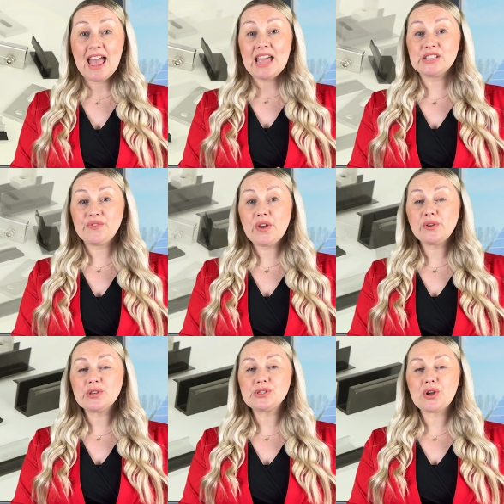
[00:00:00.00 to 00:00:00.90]
is
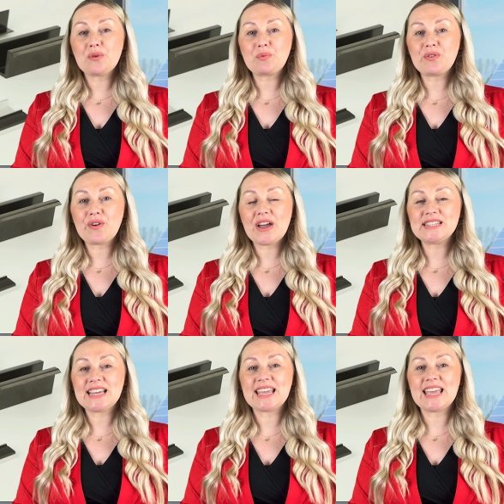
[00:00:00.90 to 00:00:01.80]
focused on
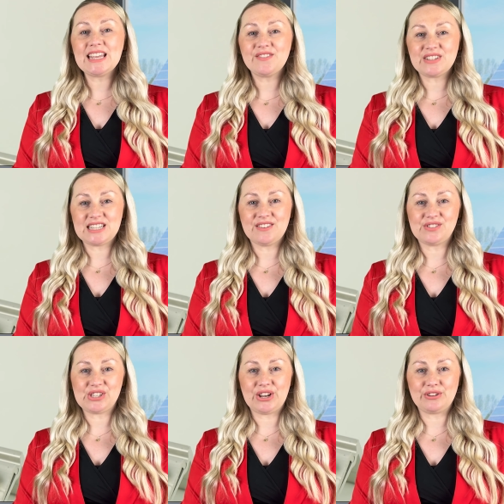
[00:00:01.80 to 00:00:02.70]
providing innovative
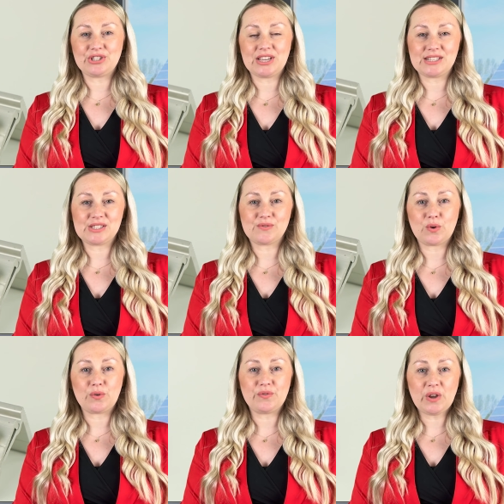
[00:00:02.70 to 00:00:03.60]
solutions
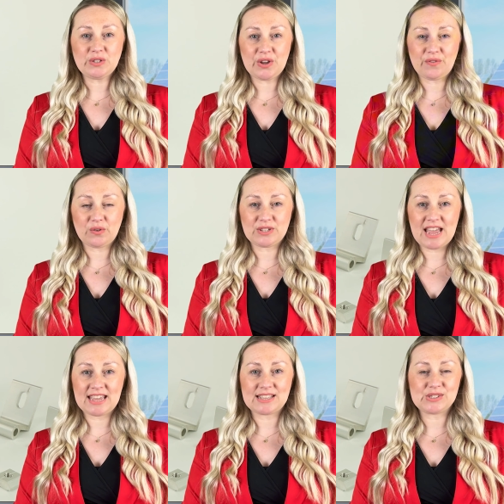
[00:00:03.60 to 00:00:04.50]
for
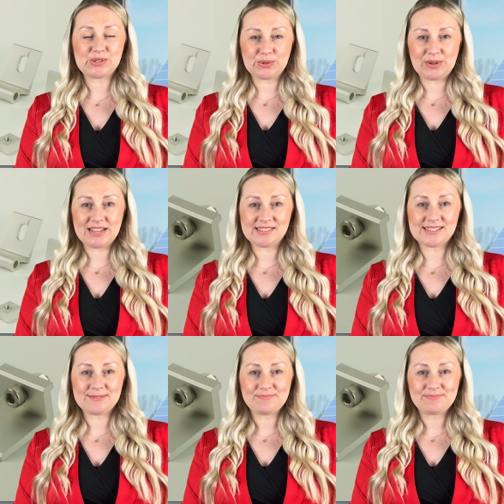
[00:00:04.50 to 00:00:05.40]
photovoltaic installers.